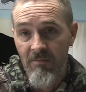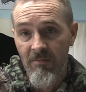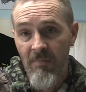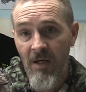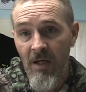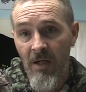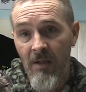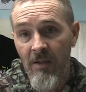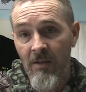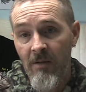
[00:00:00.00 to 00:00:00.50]

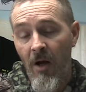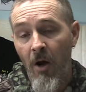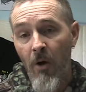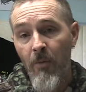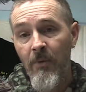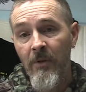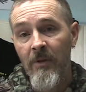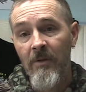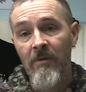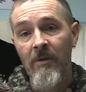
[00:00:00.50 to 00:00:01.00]

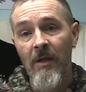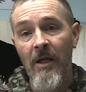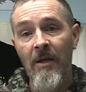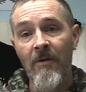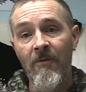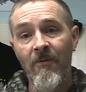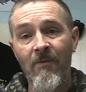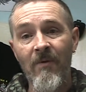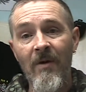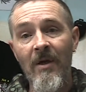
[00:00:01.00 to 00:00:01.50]
open and
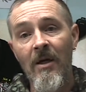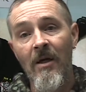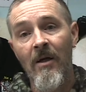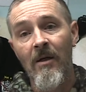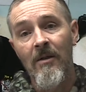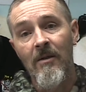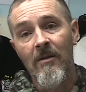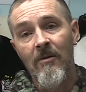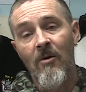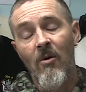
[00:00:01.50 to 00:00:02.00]
fair
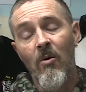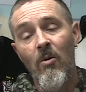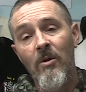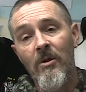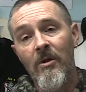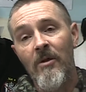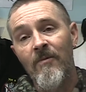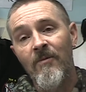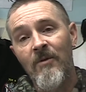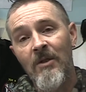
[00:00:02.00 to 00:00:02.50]

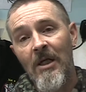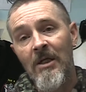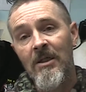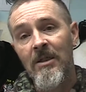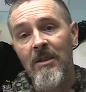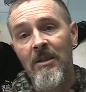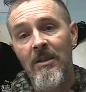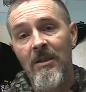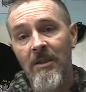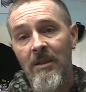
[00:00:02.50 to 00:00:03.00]
court of
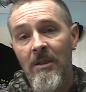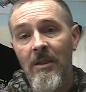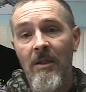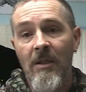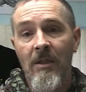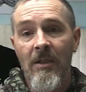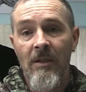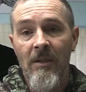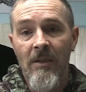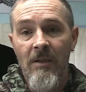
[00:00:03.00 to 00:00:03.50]
justice
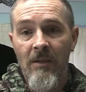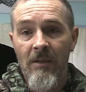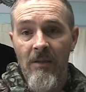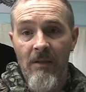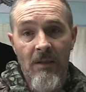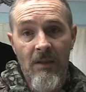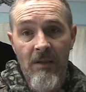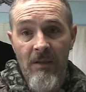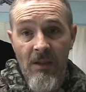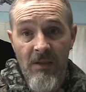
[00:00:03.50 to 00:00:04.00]

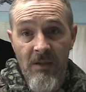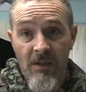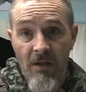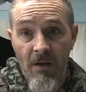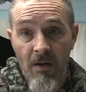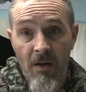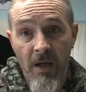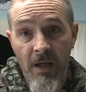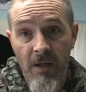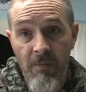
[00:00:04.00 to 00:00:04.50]
doesn't
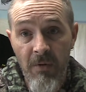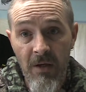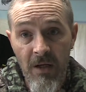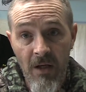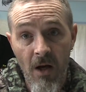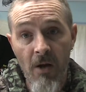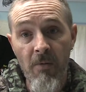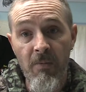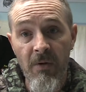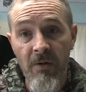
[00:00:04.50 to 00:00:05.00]
like being
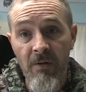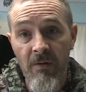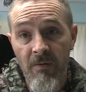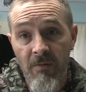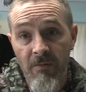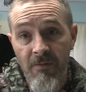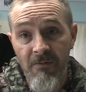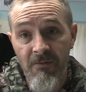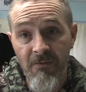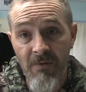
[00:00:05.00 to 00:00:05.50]
open,
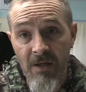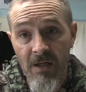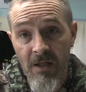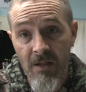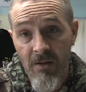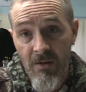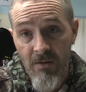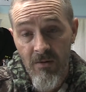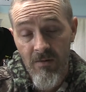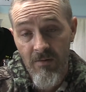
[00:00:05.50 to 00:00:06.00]
fair
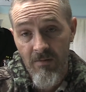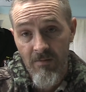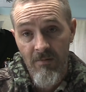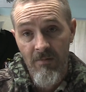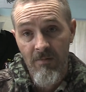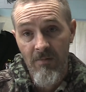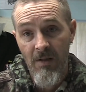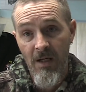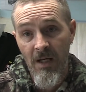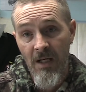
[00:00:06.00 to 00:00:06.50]

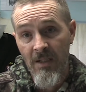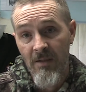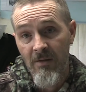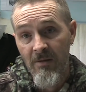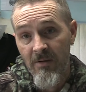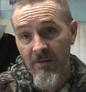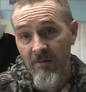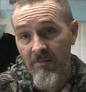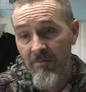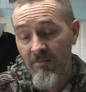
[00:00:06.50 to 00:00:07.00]

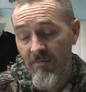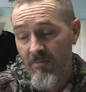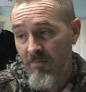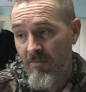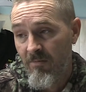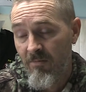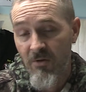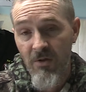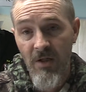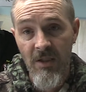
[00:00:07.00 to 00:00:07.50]
and
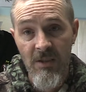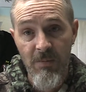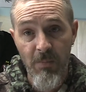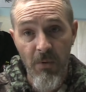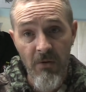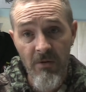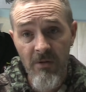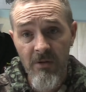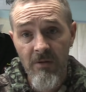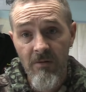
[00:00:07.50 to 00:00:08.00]

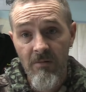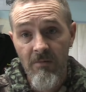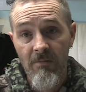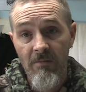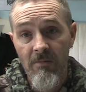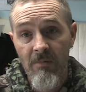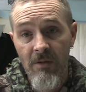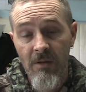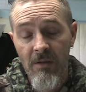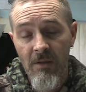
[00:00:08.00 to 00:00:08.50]
transparent.
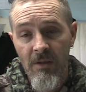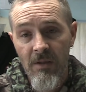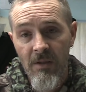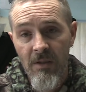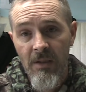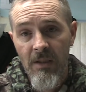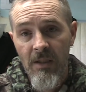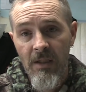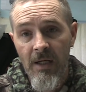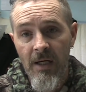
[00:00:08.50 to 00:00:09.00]

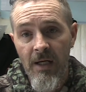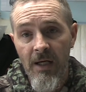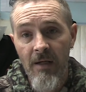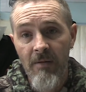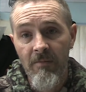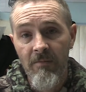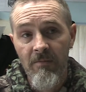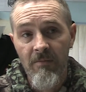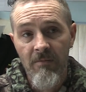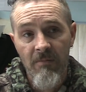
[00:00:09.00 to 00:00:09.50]

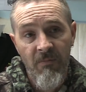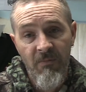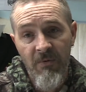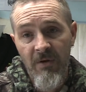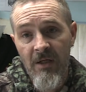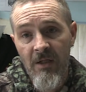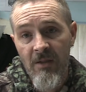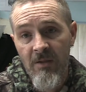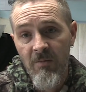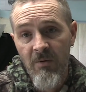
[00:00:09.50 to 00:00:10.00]
If he
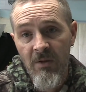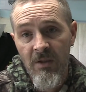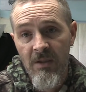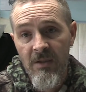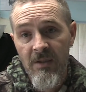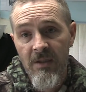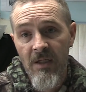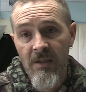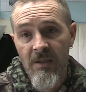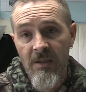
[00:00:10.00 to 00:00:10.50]
doesn't want to
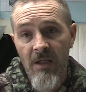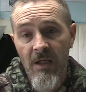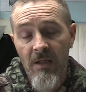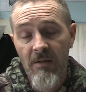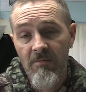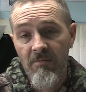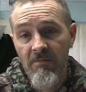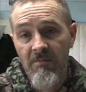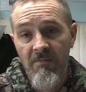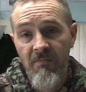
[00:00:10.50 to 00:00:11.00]
discuss that,
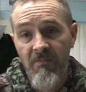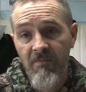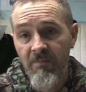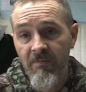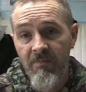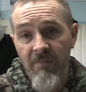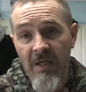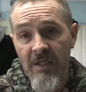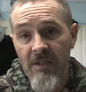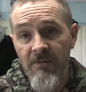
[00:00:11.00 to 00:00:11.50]

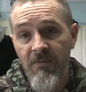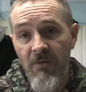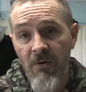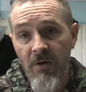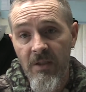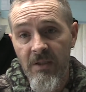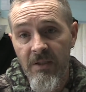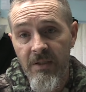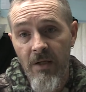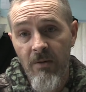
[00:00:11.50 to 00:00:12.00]
that's
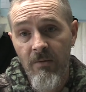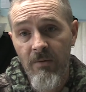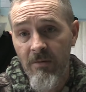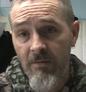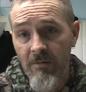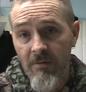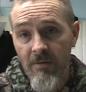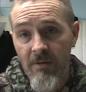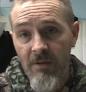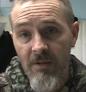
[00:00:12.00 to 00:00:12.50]
fine, Selwyn.
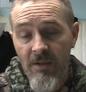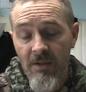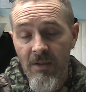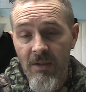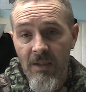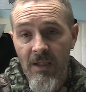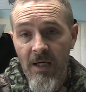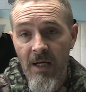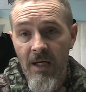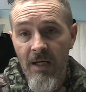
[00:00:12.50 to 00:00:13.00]

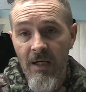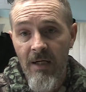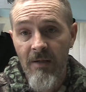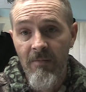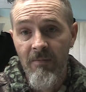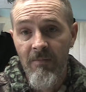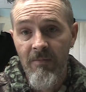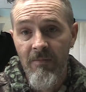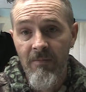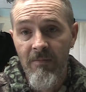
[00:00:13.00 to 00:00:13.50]

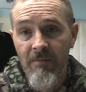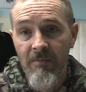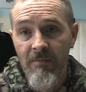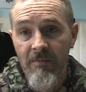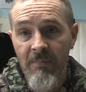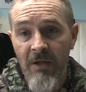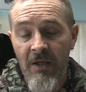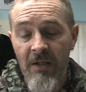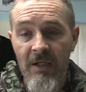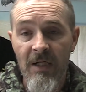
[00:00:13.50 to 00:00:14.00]

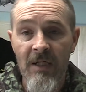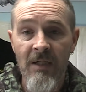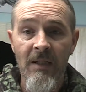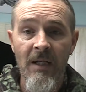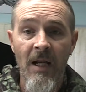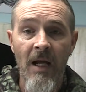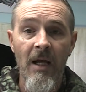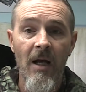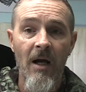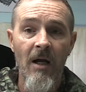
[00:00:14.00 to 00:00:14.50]
But at the end of the
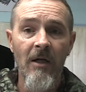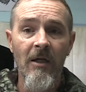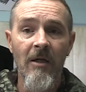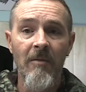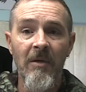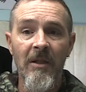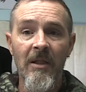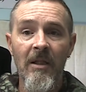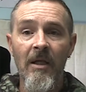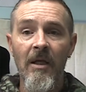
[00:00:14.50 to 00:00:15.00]
day, I'm going to
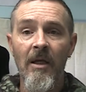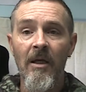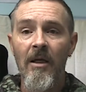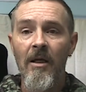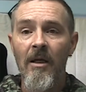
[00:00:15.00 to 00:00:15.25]
be there